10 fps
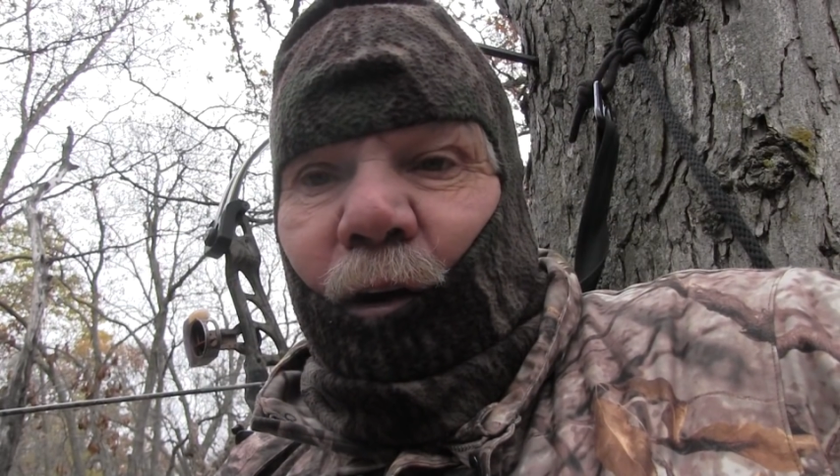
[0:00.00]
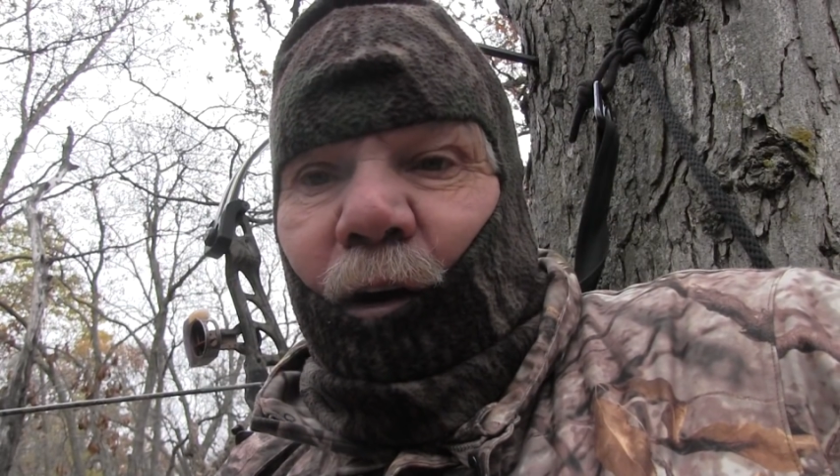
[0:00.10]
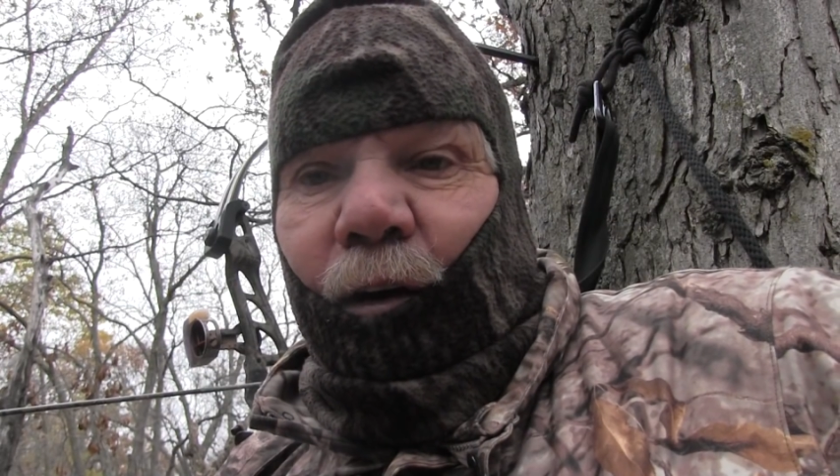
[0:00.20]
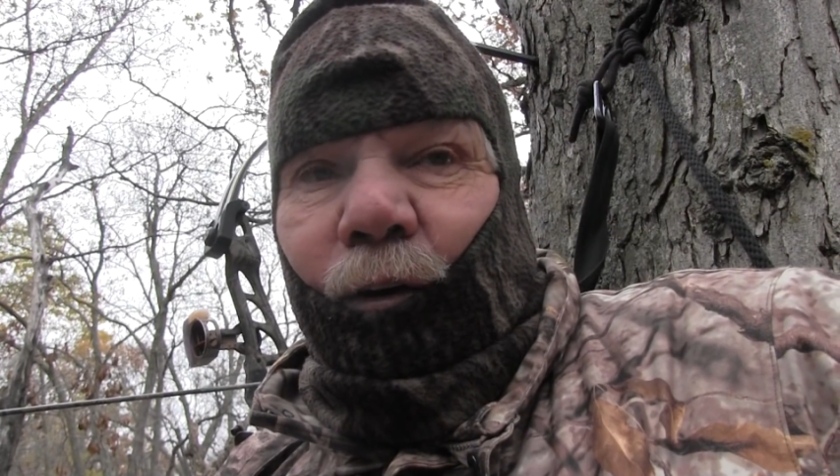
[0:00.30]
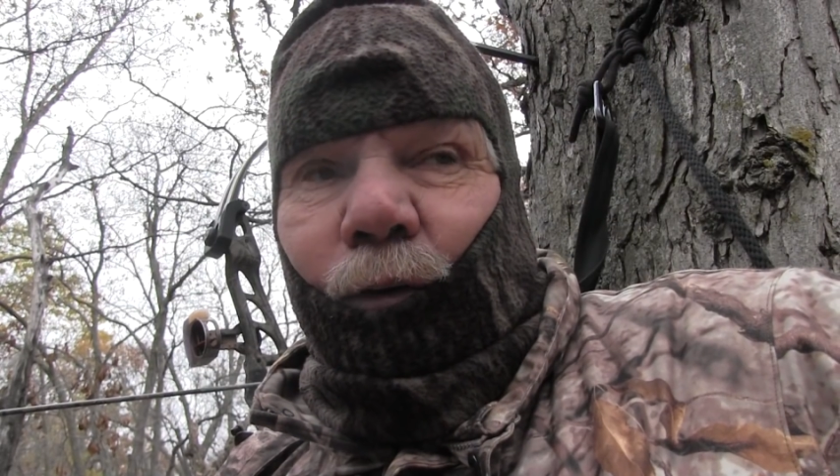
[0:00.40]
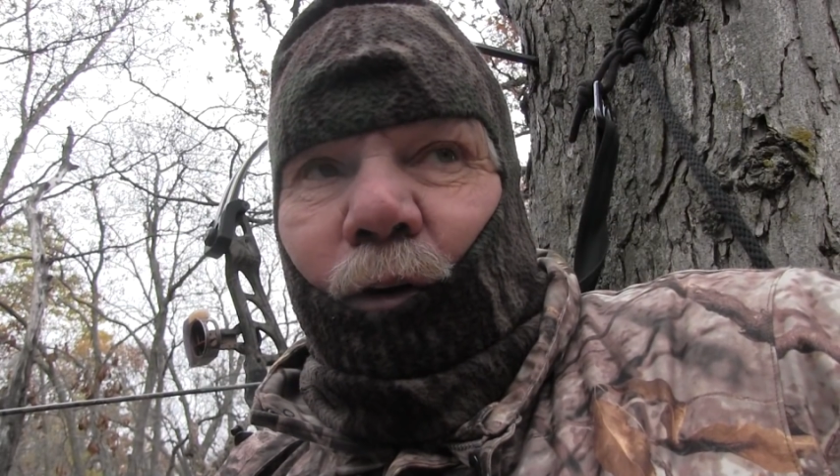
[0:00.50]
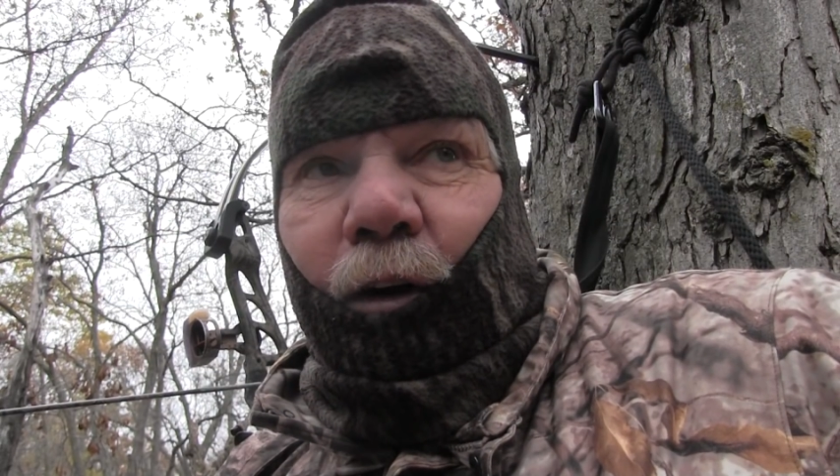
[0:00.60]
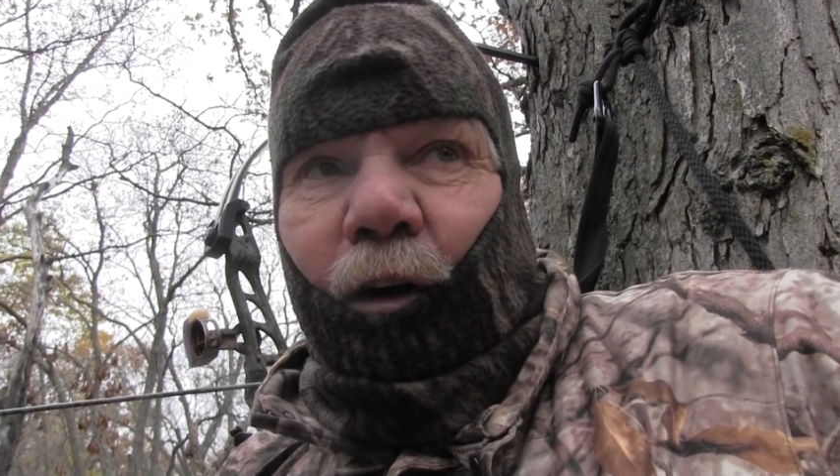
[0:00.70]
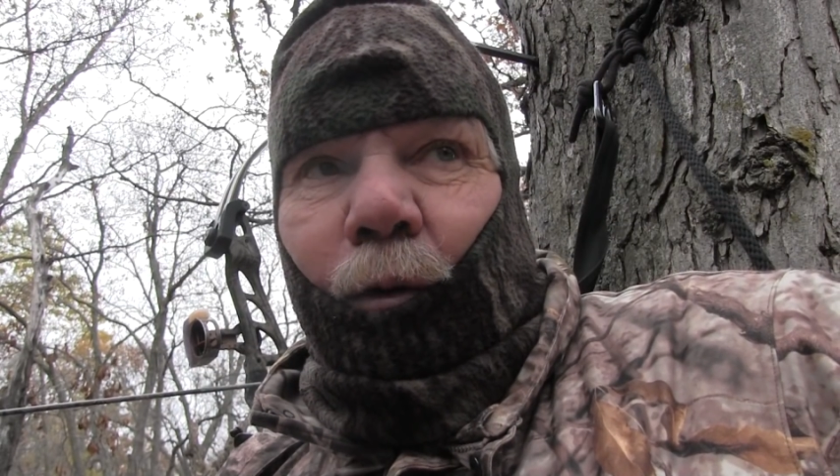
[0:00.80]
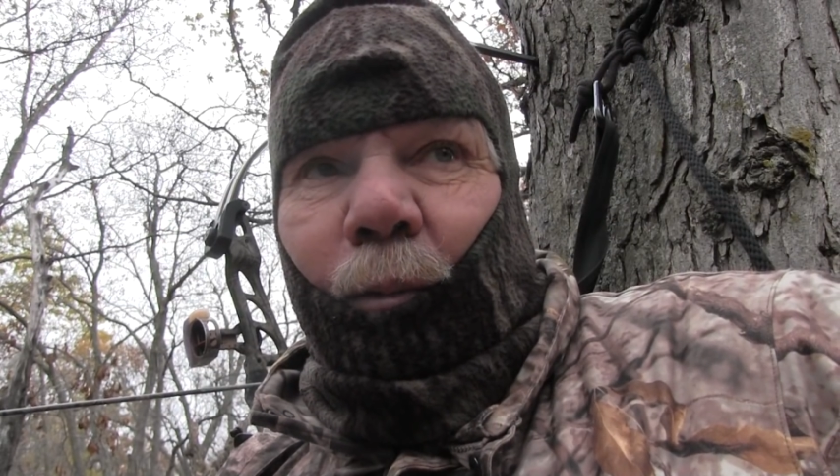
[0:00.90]
I don't know
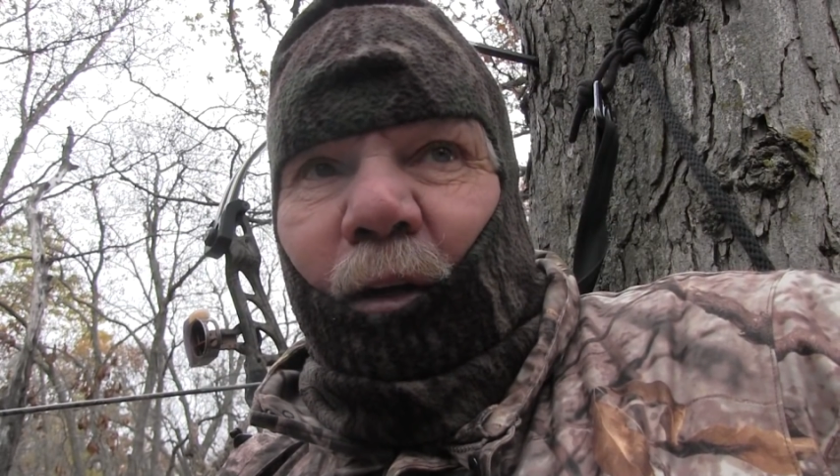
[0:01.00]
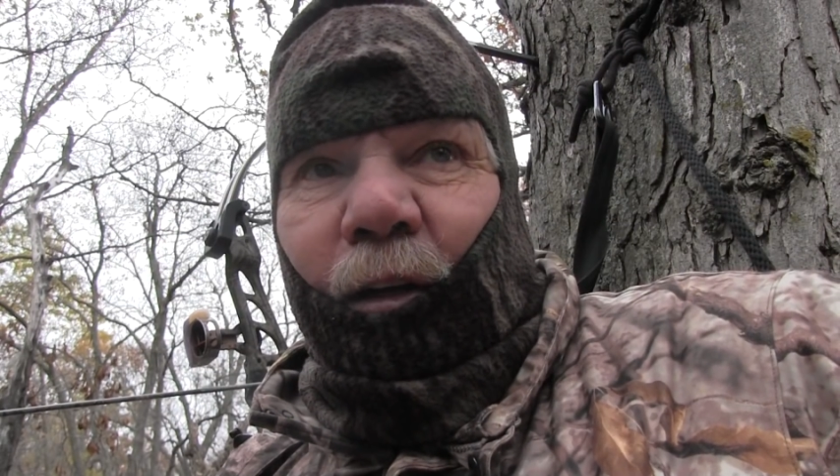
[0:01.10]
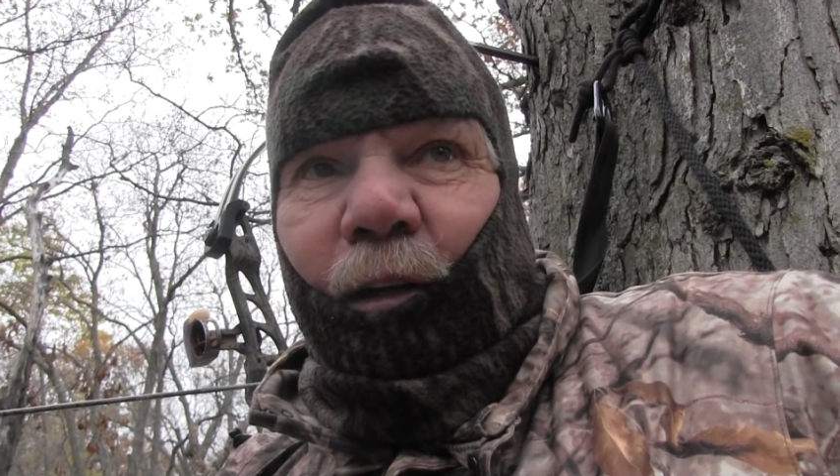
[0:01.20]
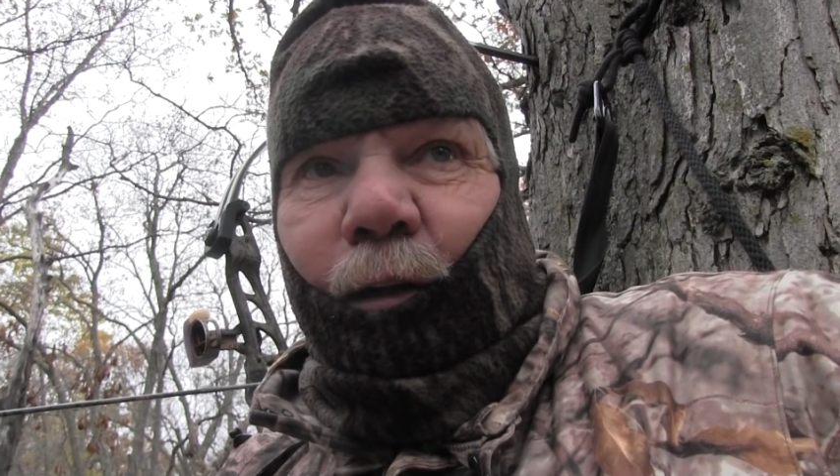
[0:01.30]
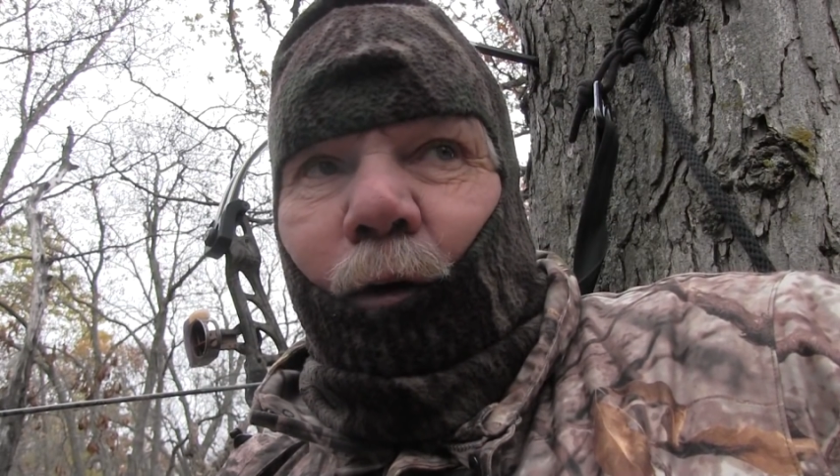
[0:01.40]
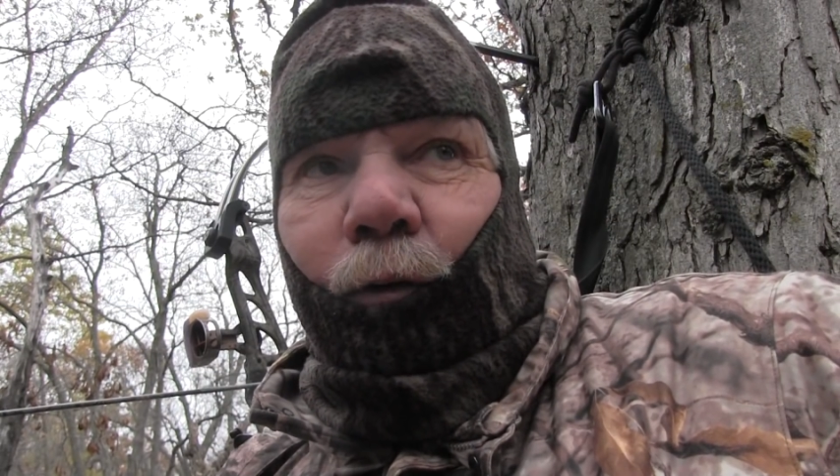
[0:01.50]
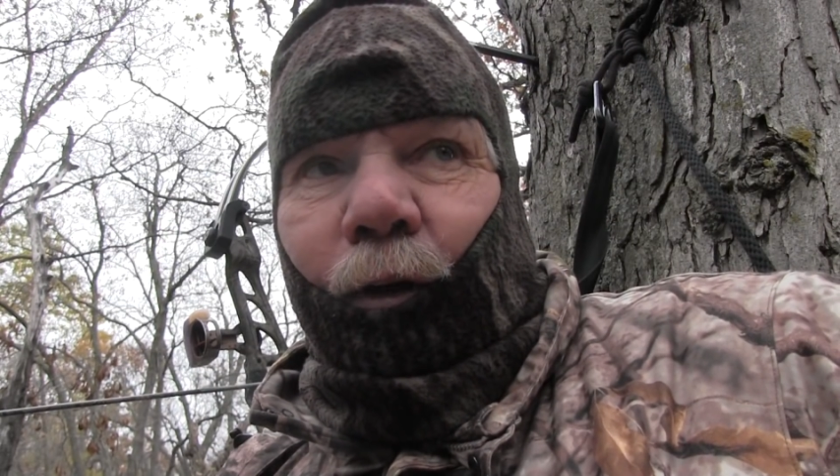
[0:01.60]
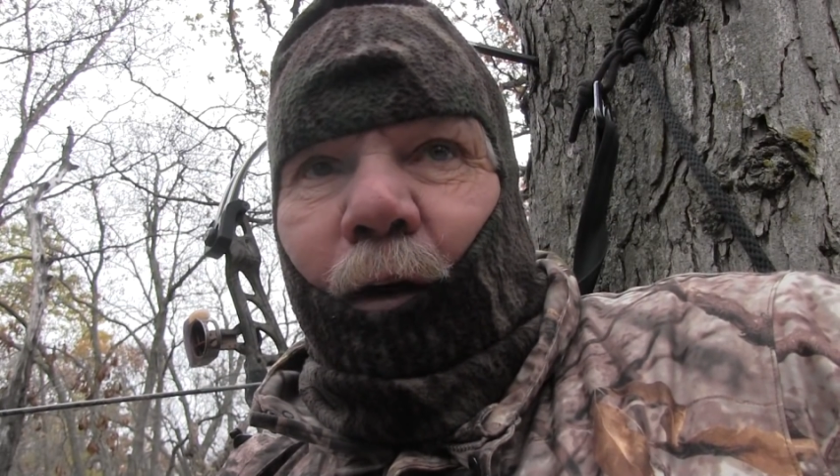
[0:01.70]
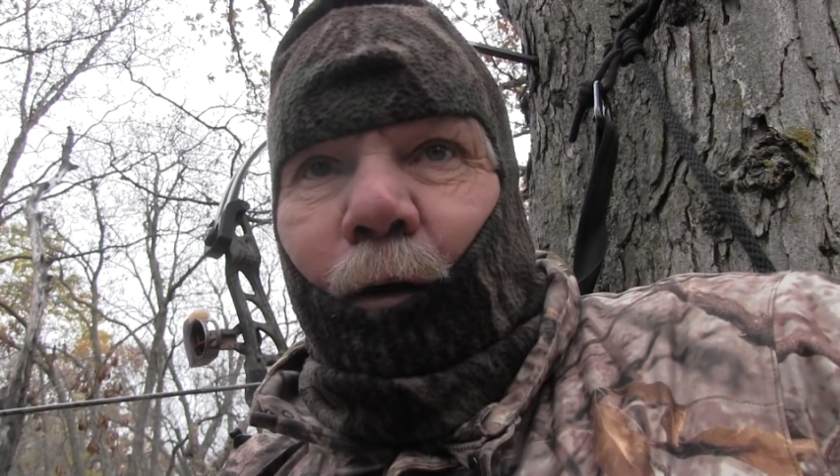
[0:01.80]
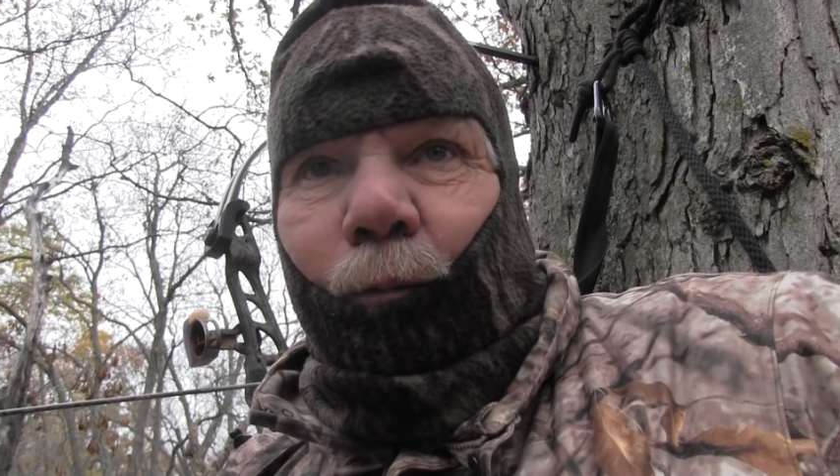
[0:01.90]
how many
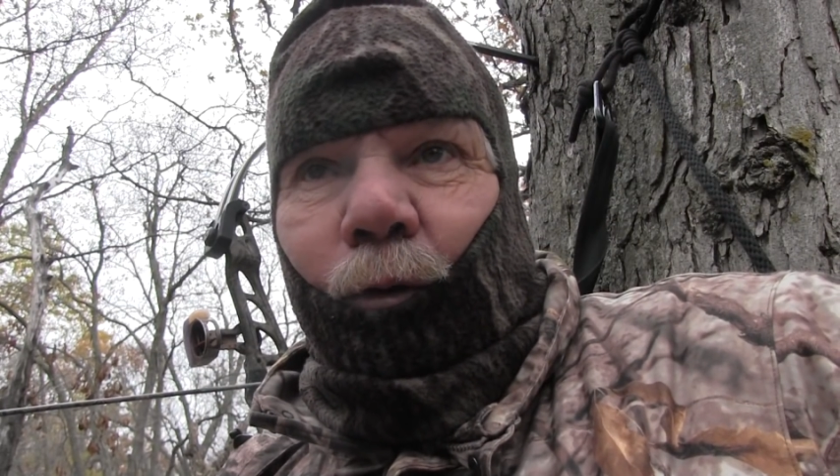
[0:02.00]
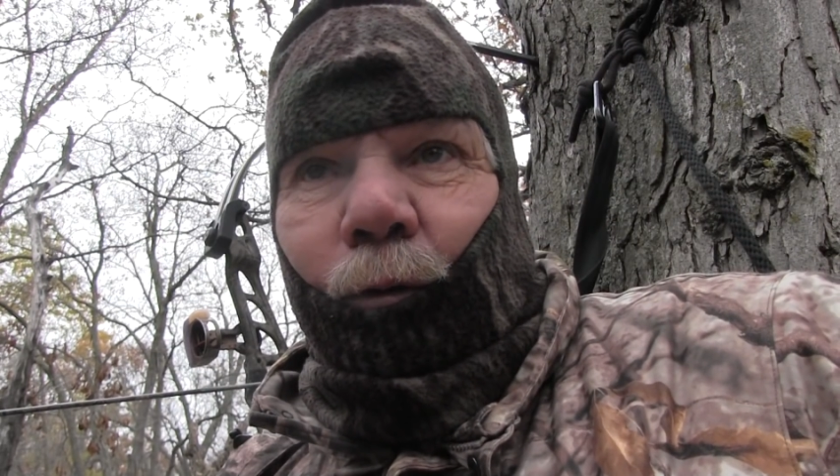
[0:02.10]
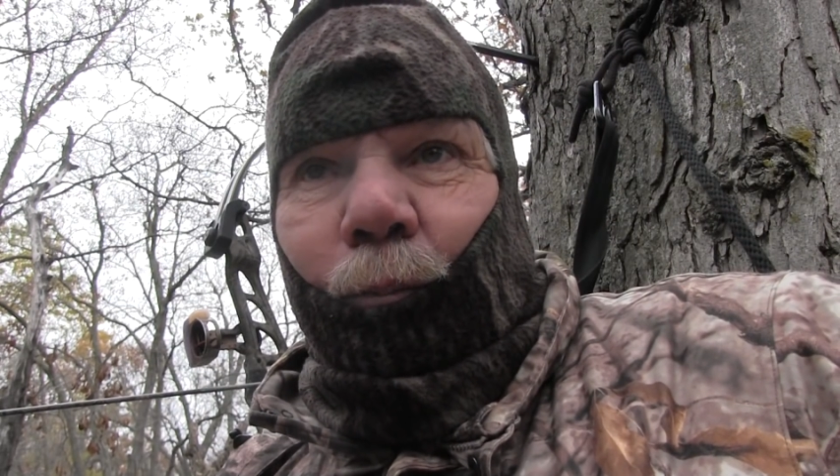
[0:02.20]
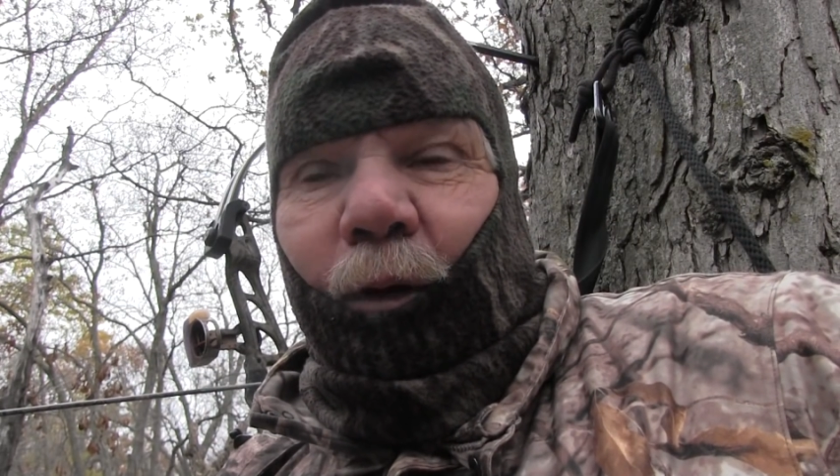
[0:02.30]
stealth camera